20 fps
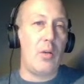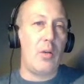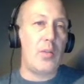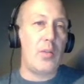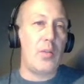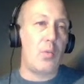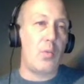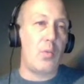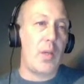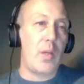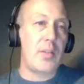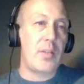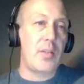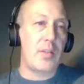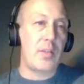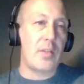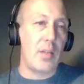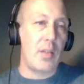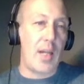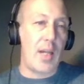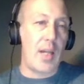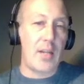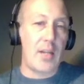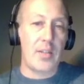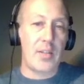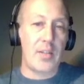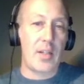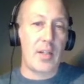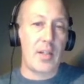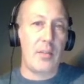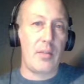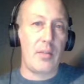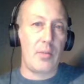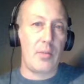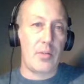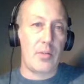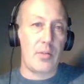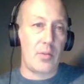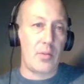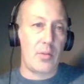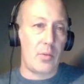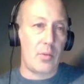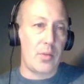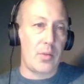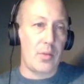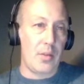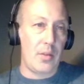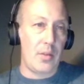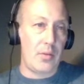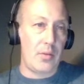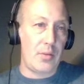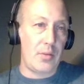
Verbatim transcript: waits the last second with his goaltenders.